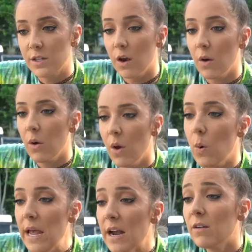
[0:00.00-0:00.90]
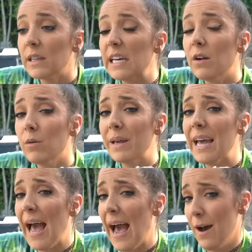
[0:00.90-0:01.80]
So we are a little
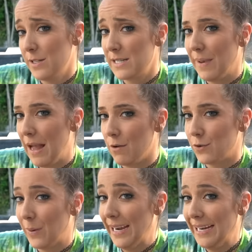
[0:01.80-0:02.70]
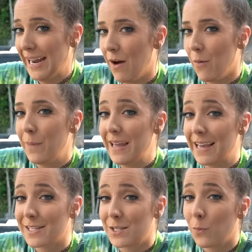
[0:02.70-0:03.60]
bit housebound right now
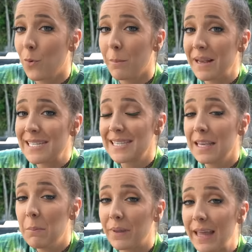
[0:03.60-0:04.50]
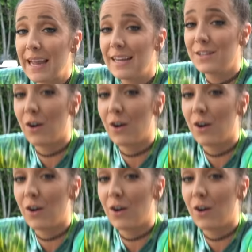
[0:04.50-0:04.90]
because we're basically playing